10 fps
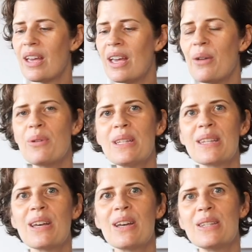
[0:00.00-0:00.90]
It was
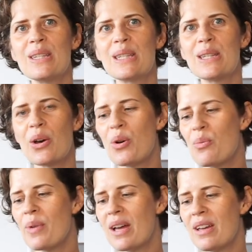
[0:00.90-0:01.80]
so
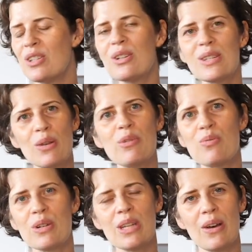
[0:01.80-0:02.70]
much, it took so much
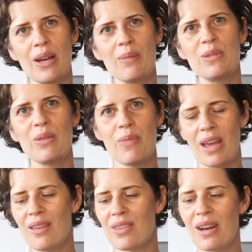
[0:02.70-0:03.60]
more time to
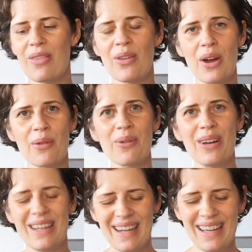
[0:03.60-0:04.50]
make than I thought it
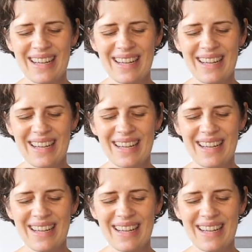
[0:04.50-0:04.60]
would,